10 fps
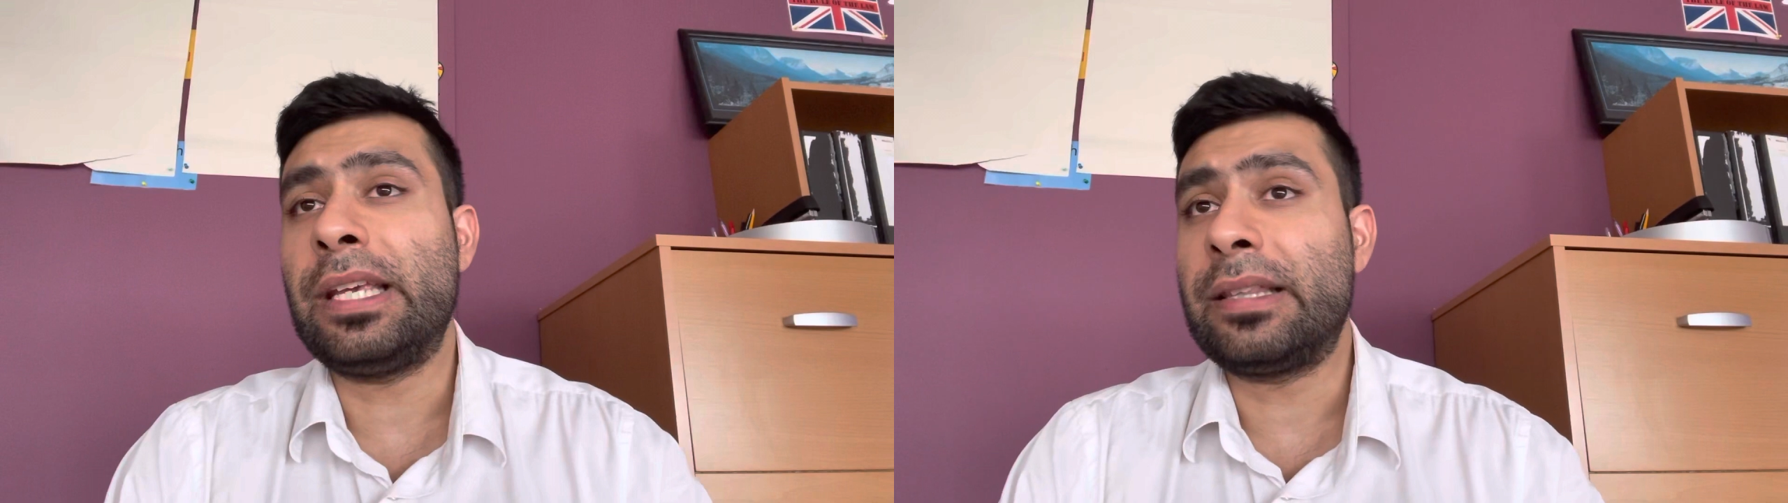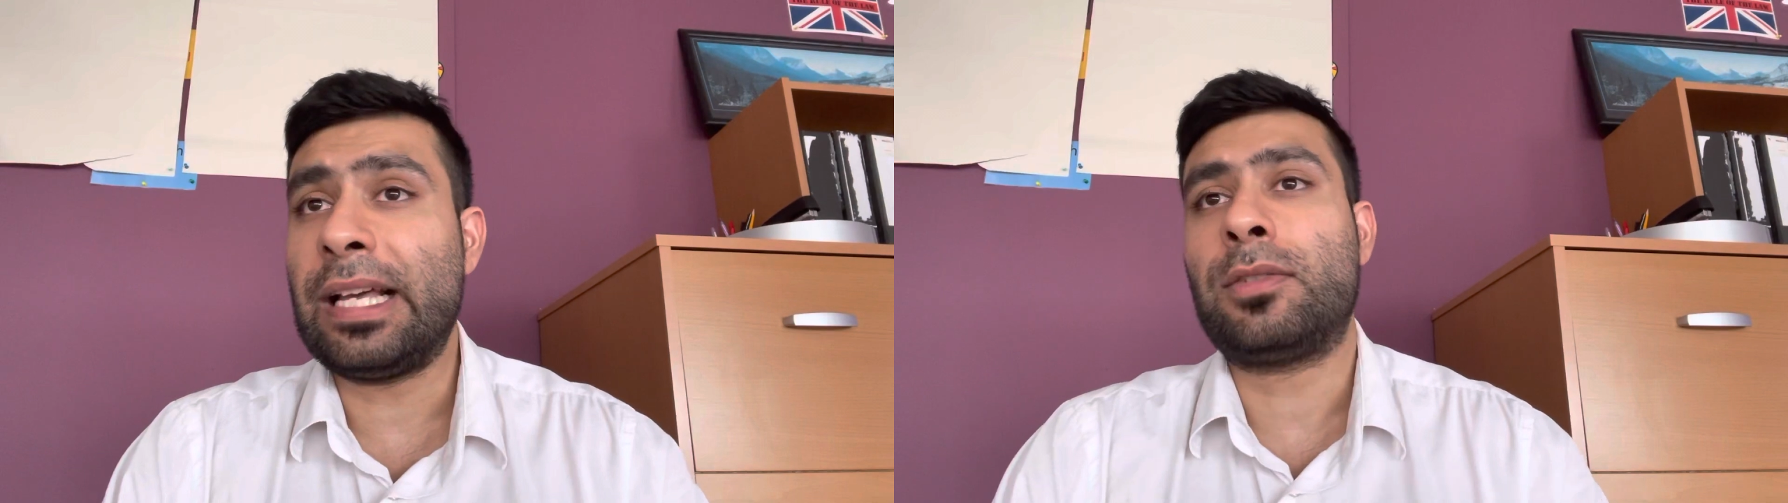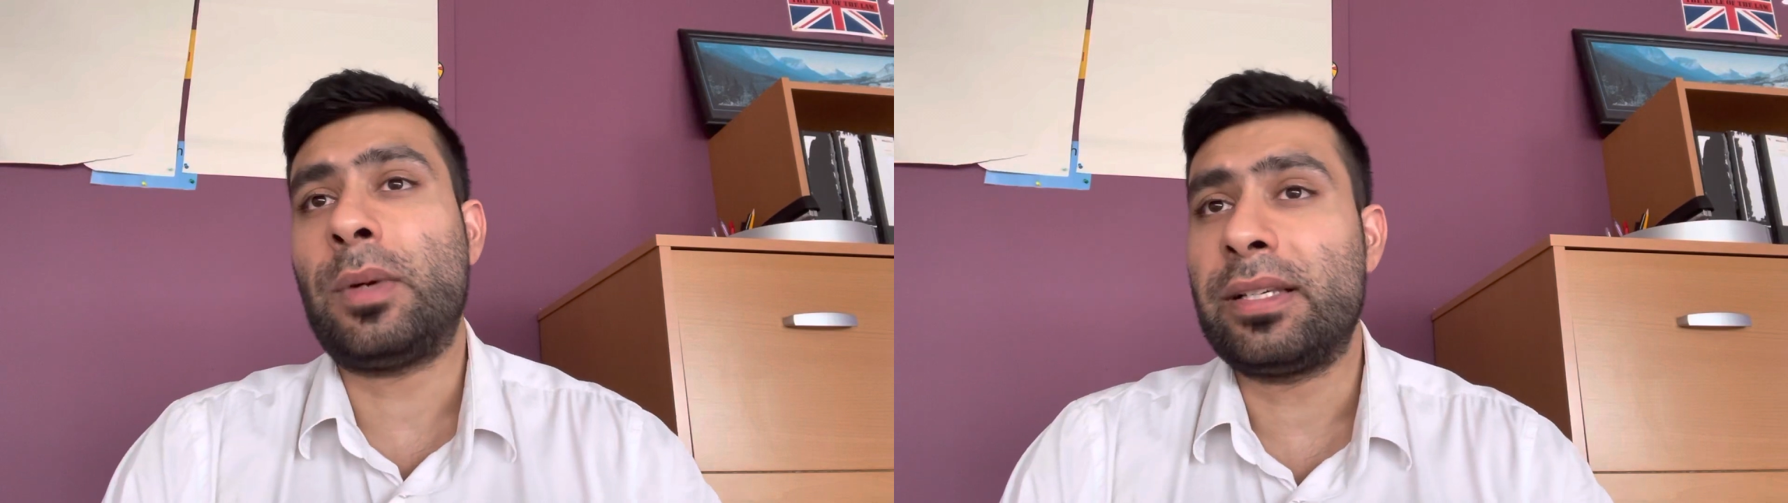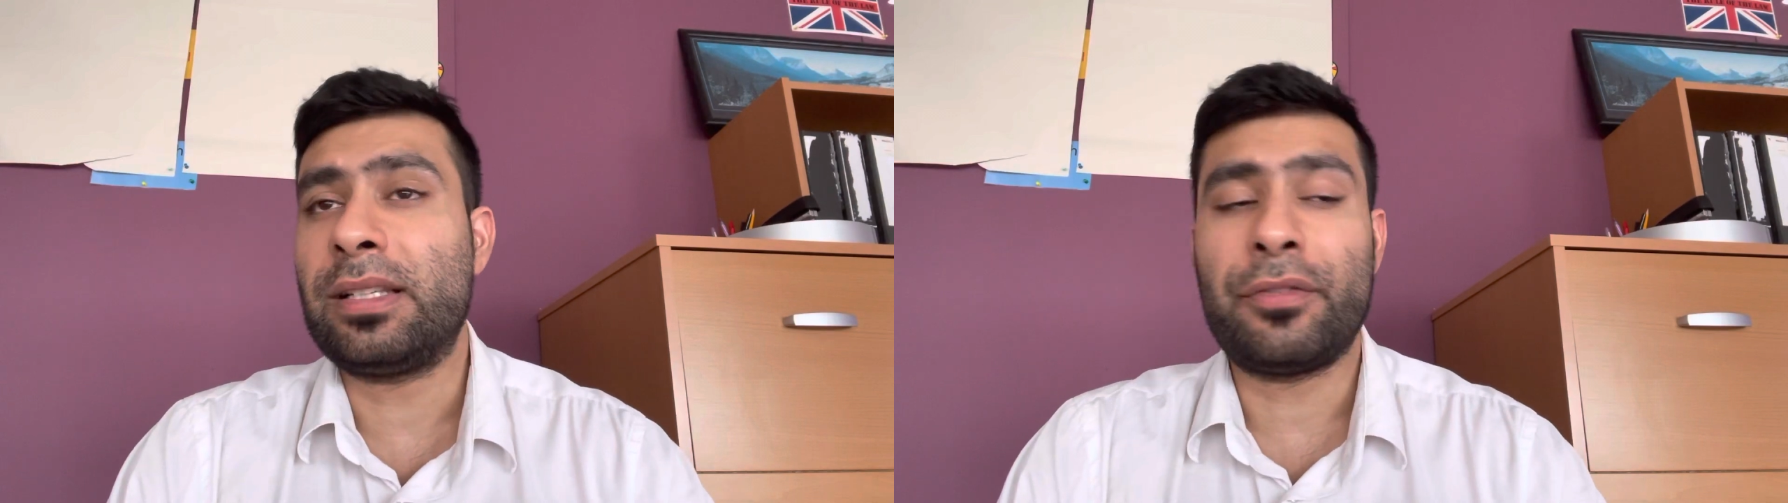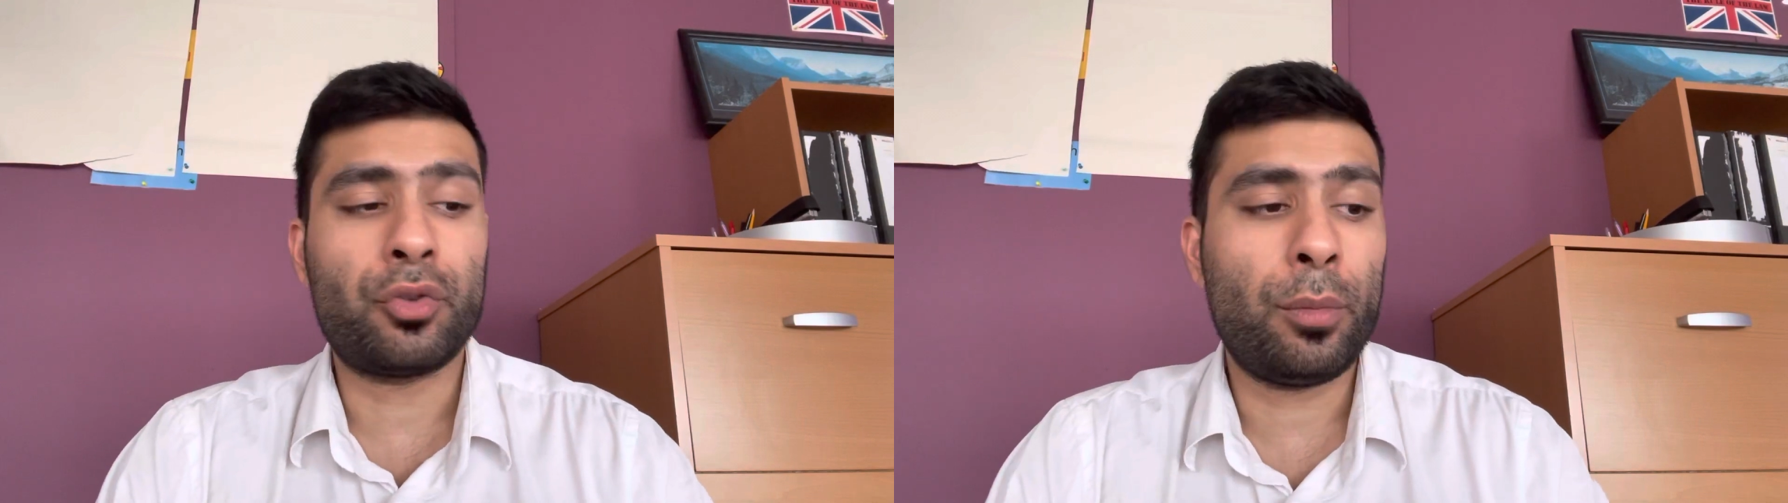and that's why he's
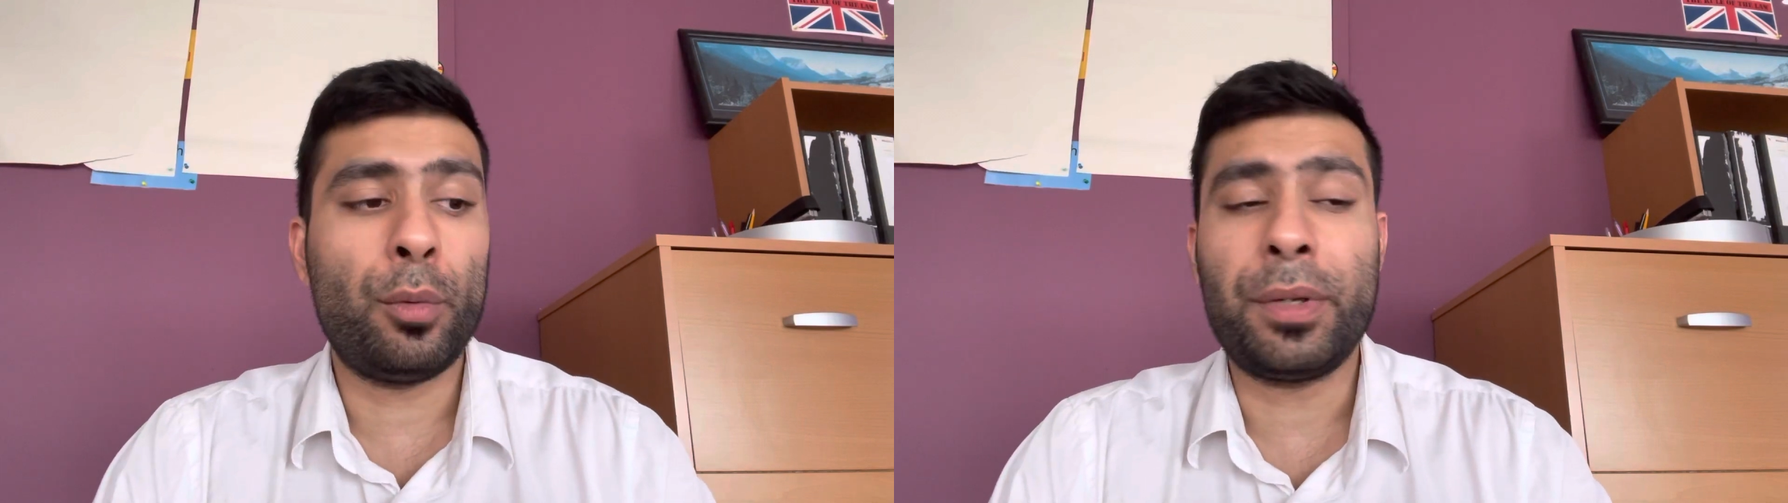having trouble,